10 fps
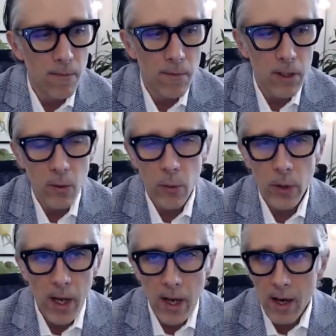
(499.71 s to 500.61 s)
we
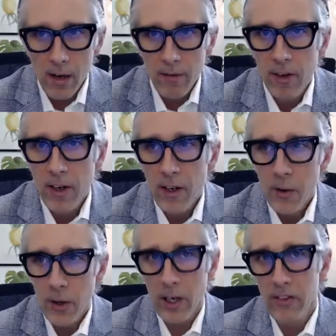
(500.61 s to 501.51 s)
may have
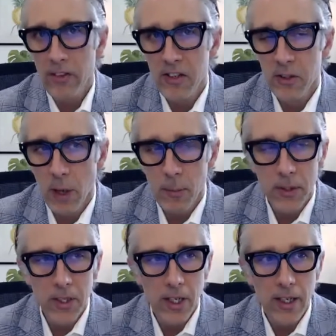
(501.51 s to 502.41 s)
organizations
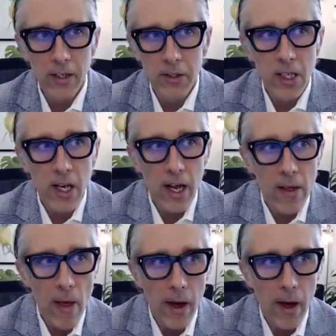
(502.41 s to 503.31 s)
represented here today
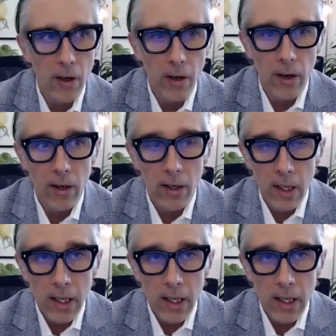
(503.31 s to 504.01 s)
that are